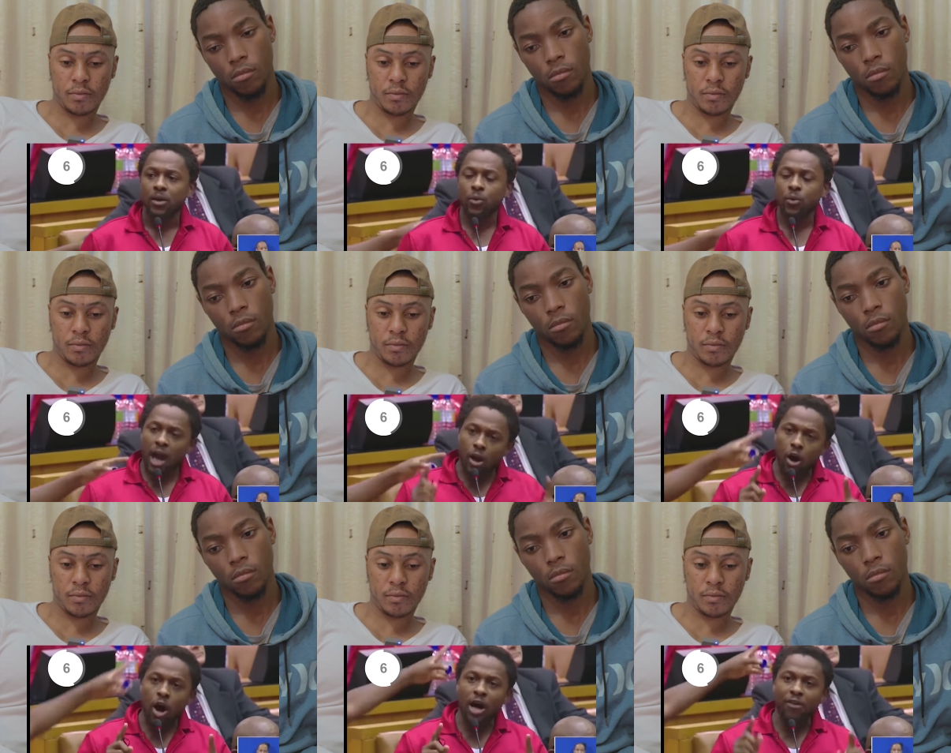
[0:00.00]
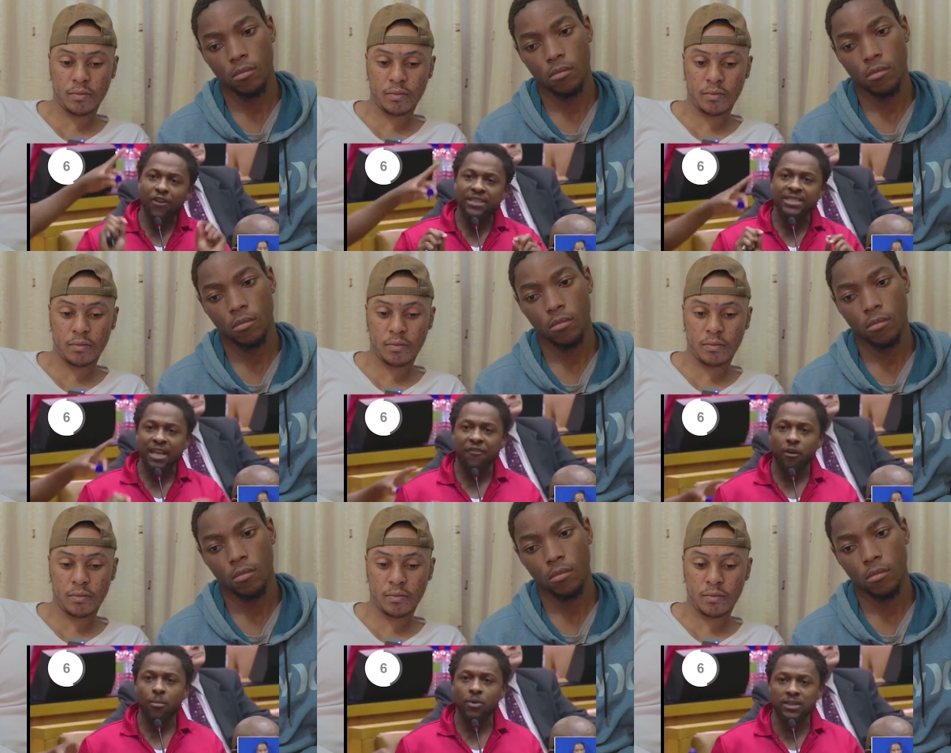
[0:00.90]
Speaker 1: We are all first and
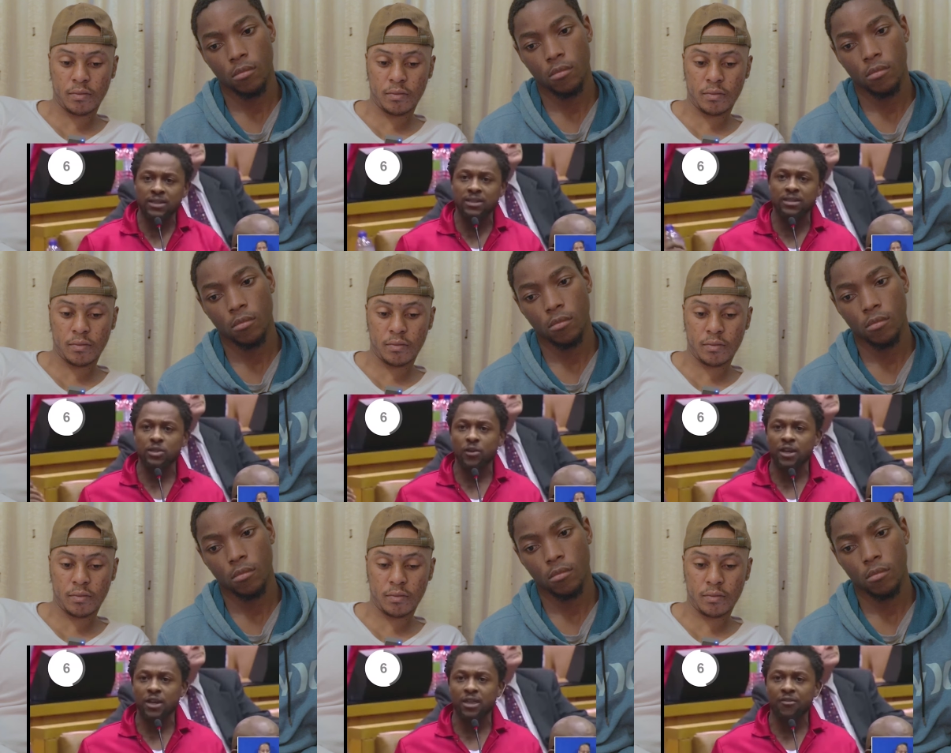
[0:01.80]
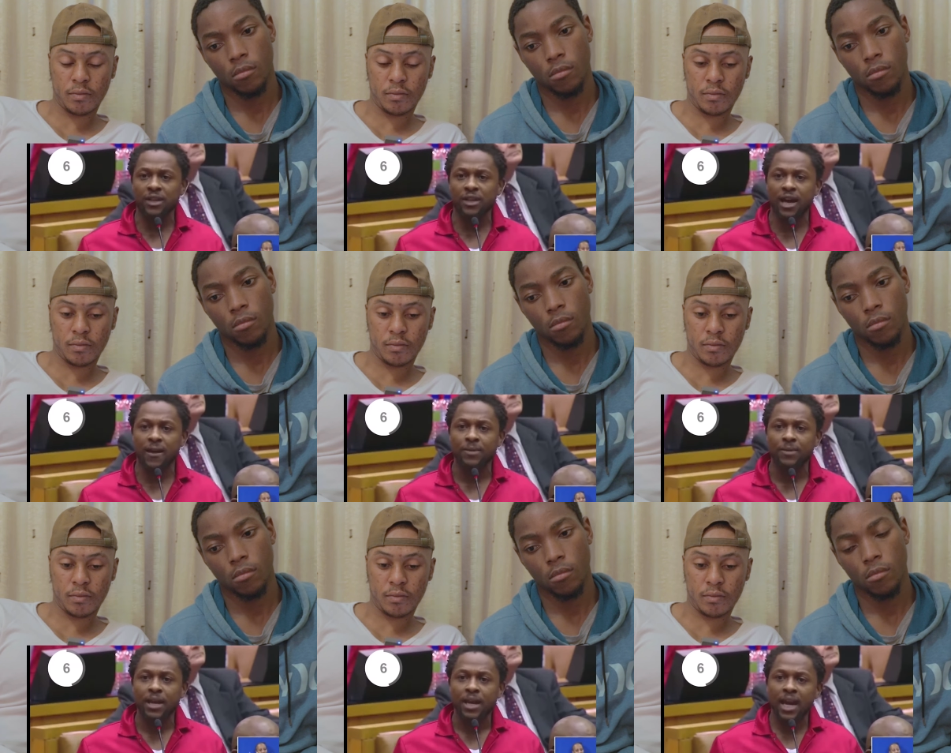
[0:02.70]
foremost citizens of South Africa,
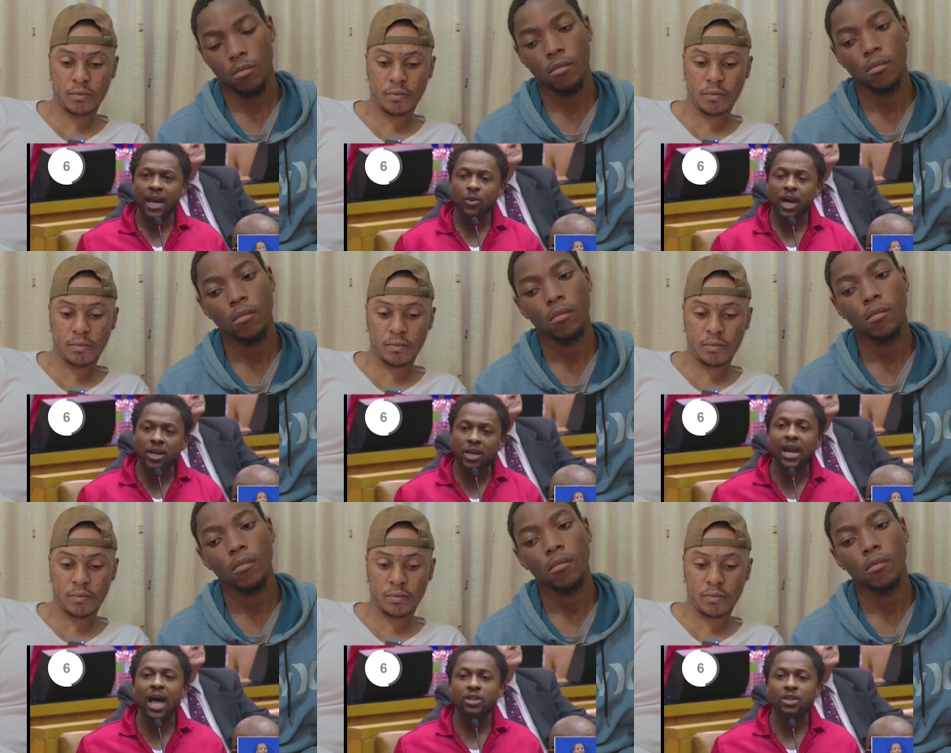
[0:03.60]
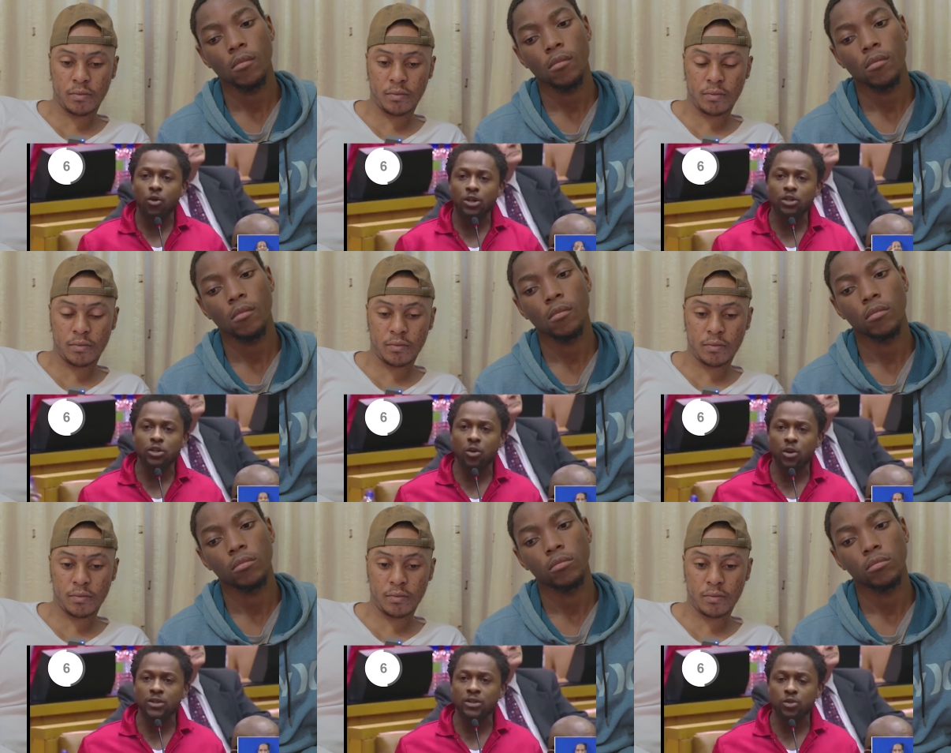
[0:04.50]
and we are not allowed, according to the
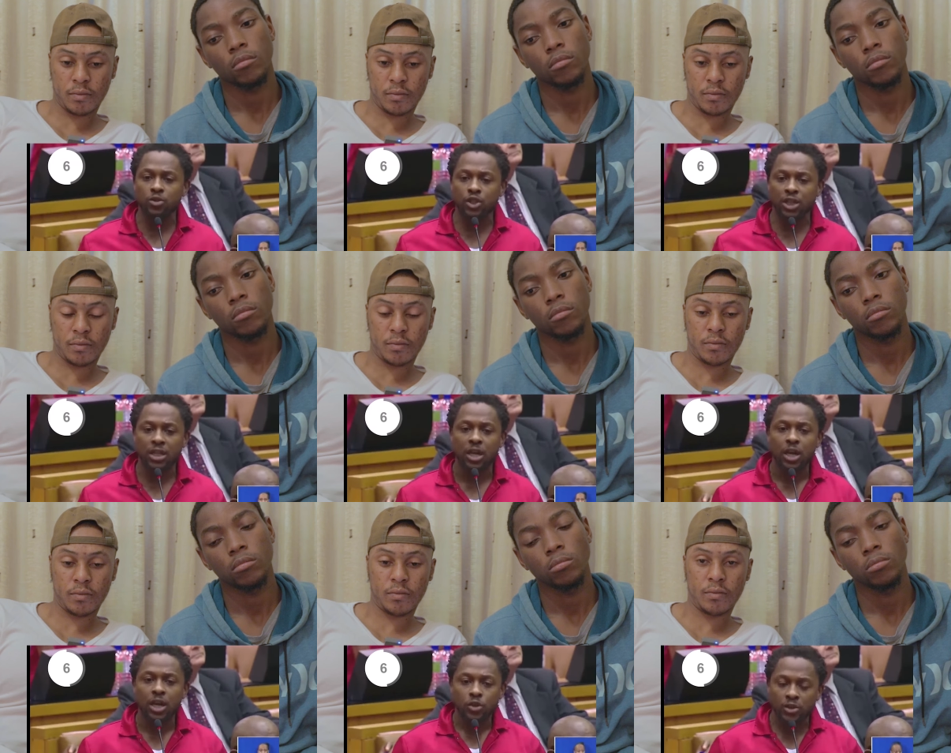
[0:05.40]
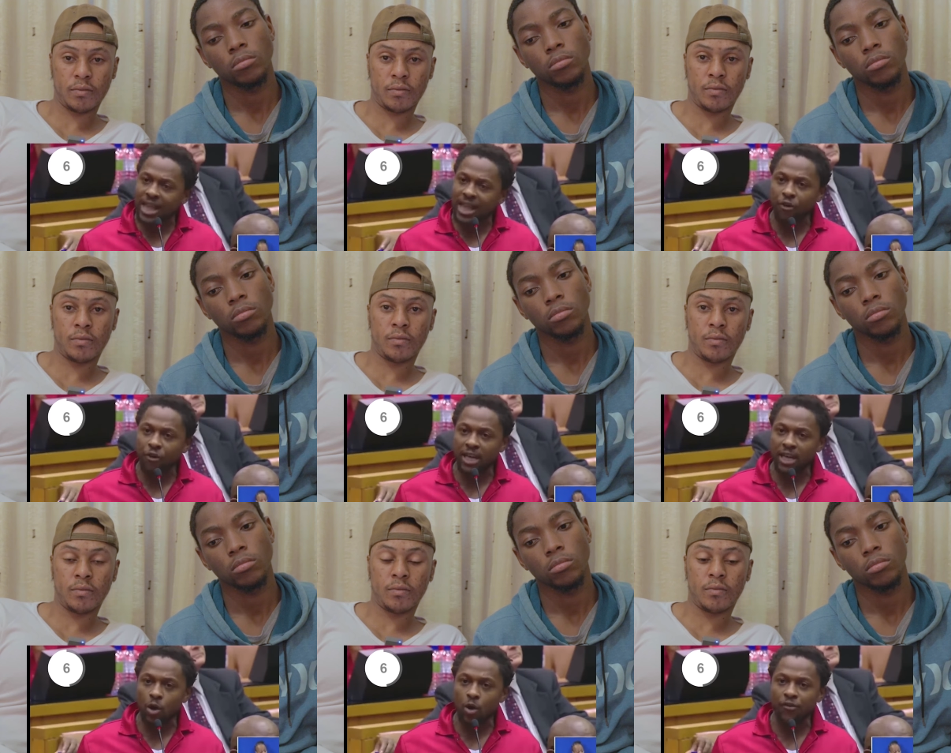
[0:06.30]
Constitution, to stand for
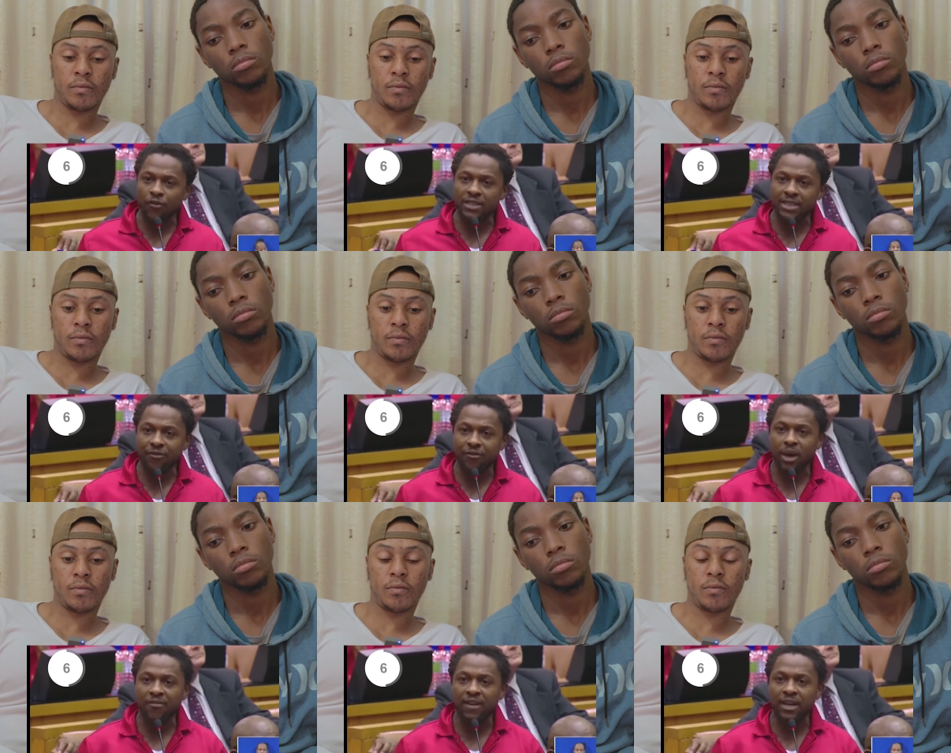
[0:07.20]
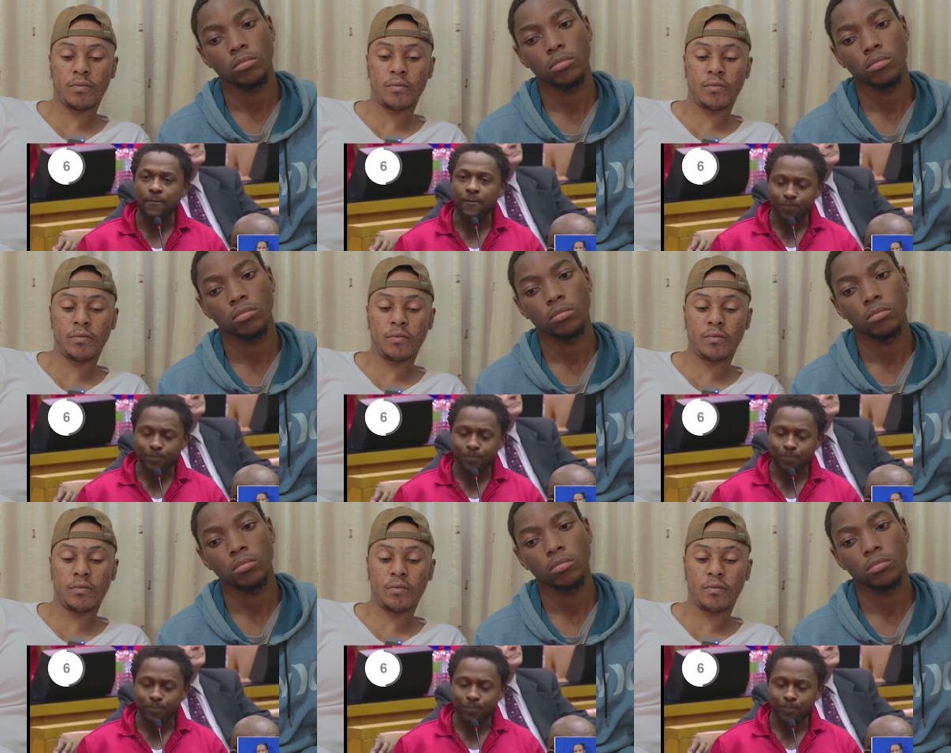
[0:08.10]
any office if we have a